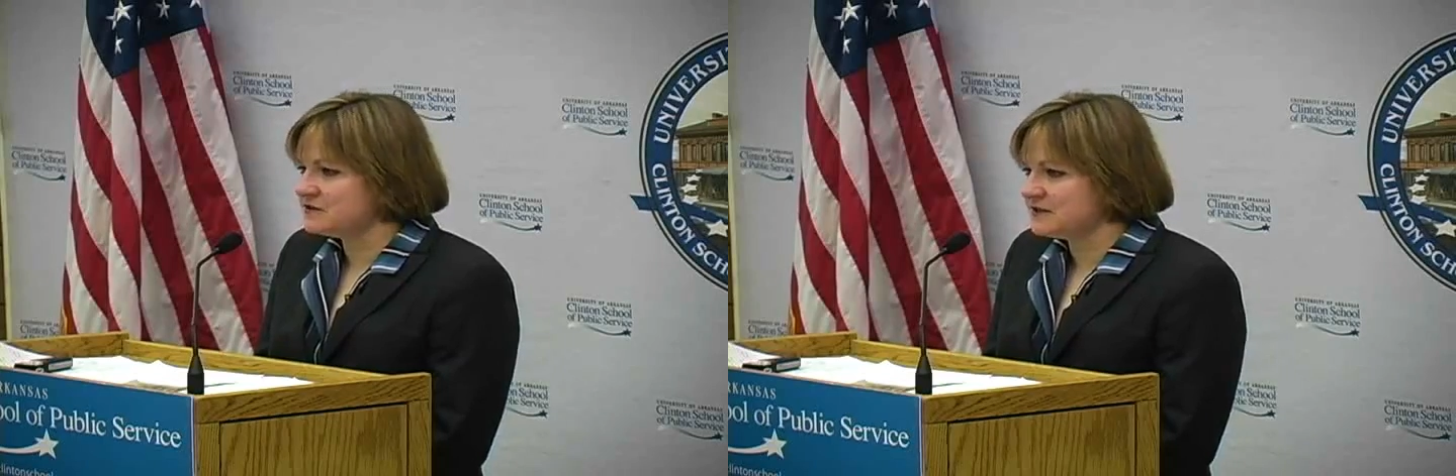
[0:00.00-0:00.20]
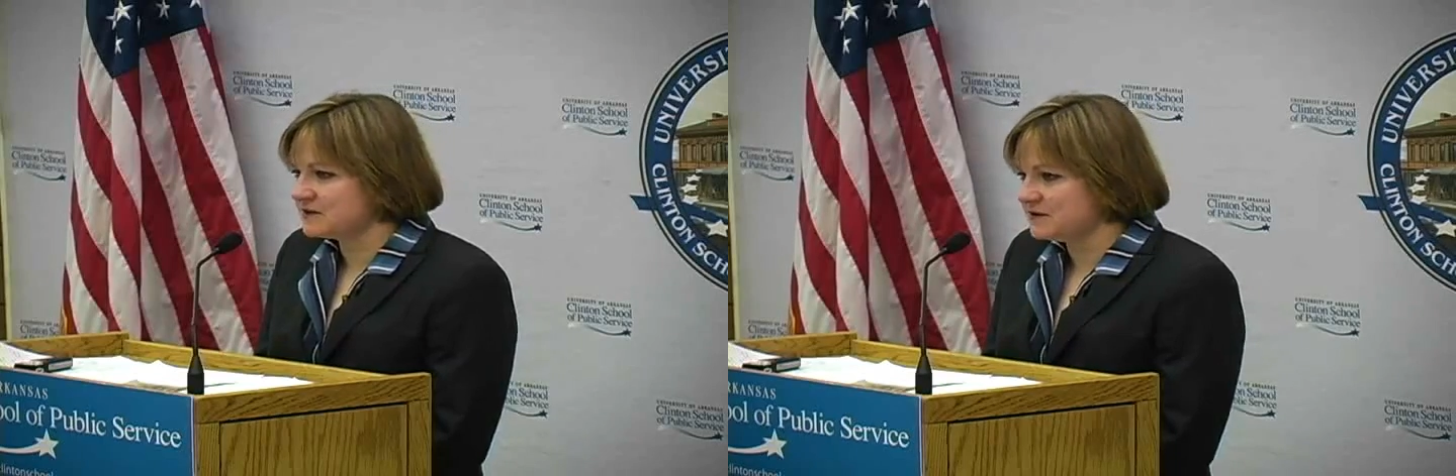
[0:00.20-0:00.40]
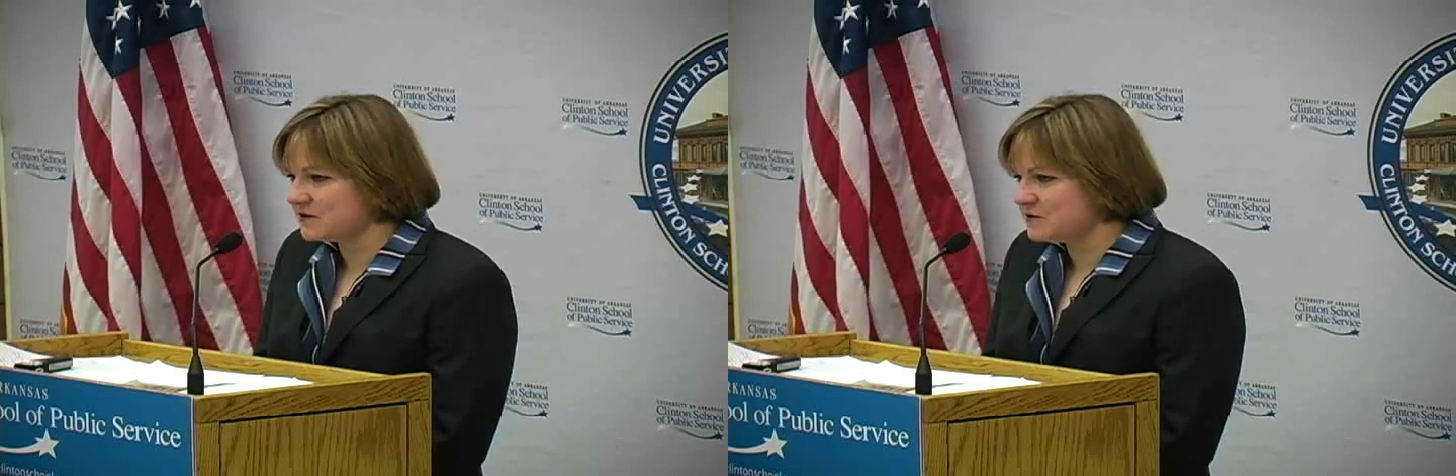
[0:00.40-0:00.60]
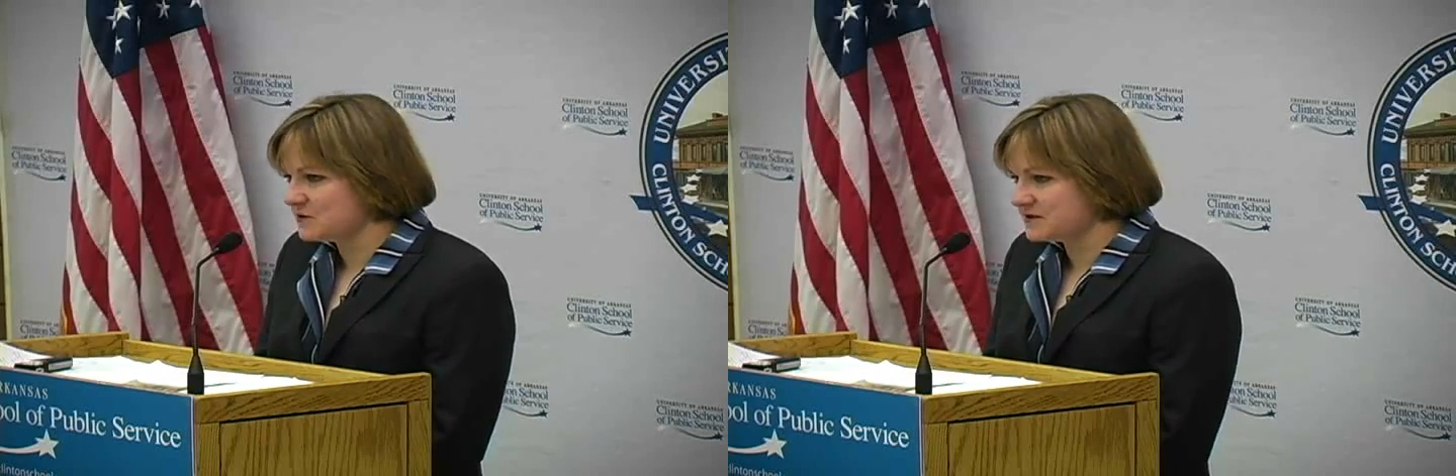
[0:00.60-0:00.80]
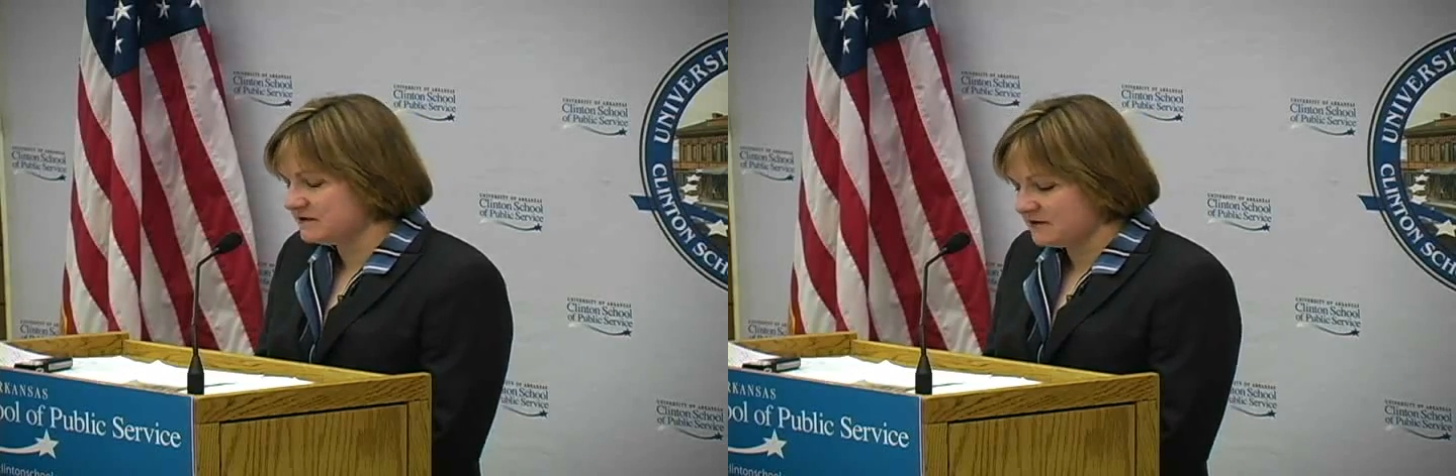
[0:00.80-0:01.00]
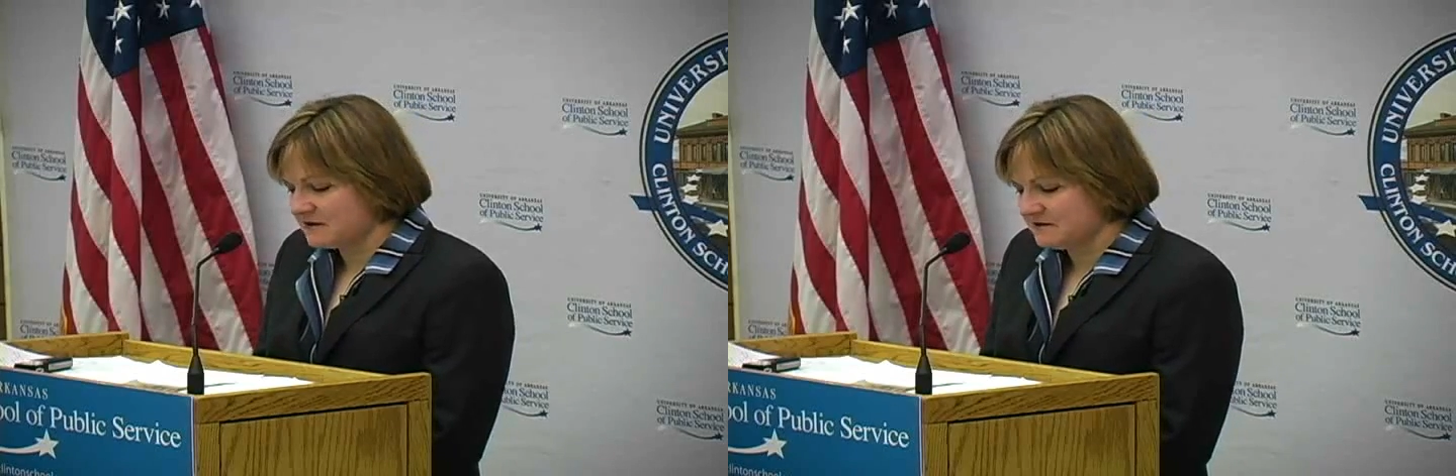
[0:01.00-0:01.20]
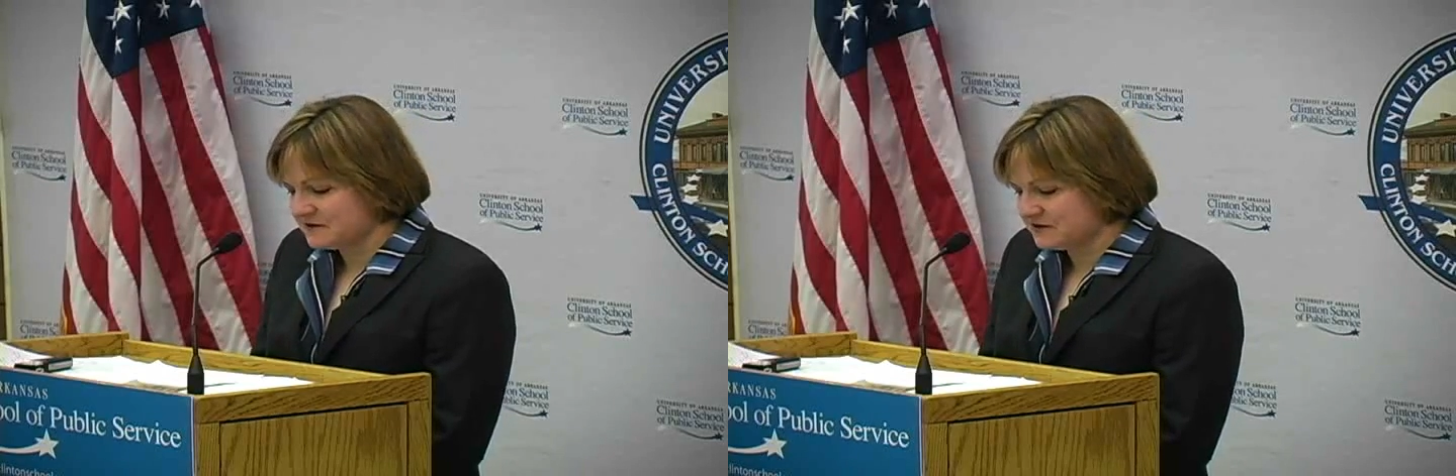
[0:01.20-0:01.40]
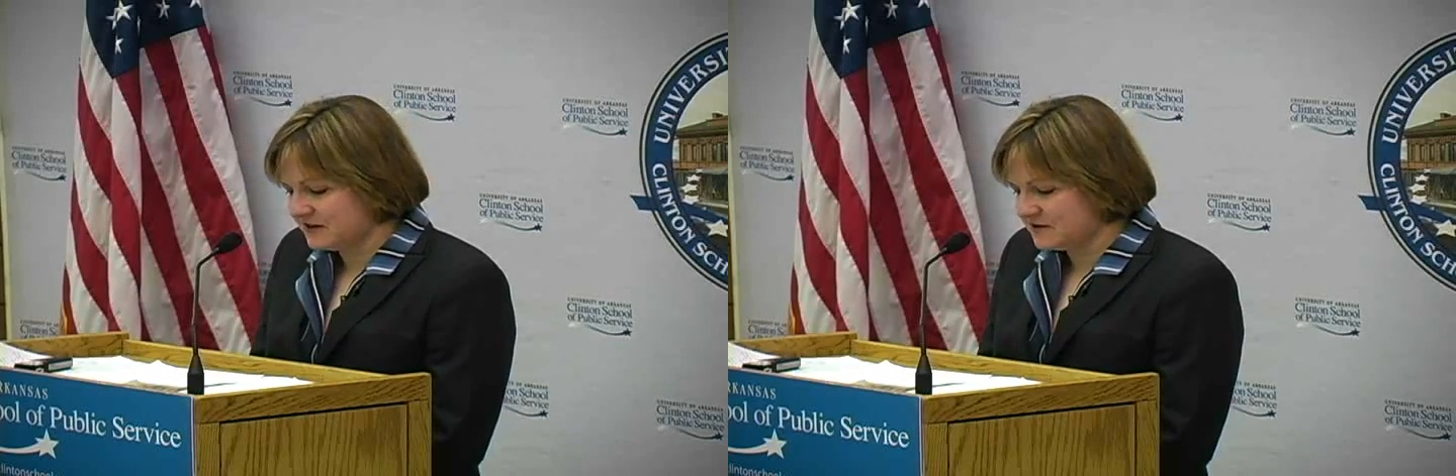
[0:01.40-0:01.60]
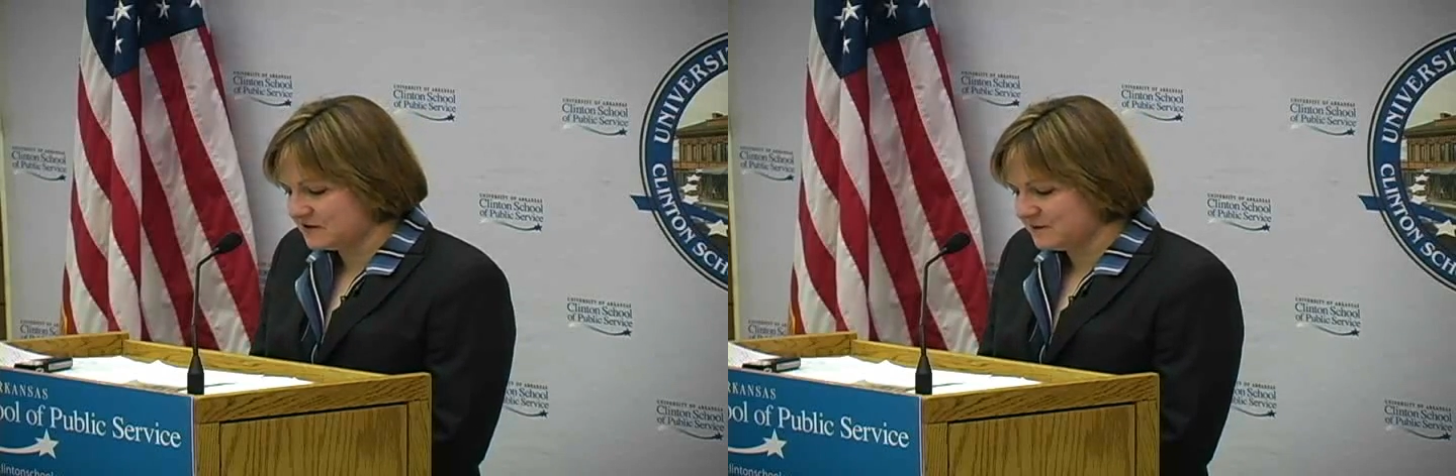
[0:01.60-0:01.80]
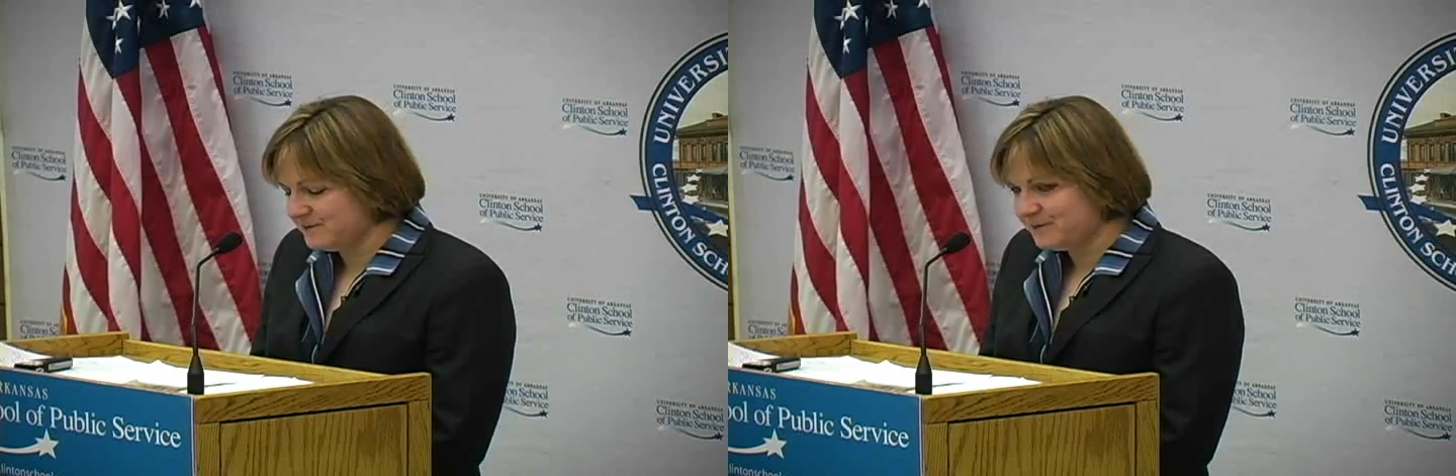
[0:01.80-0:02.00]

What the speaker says: during the course of Arnold's tenure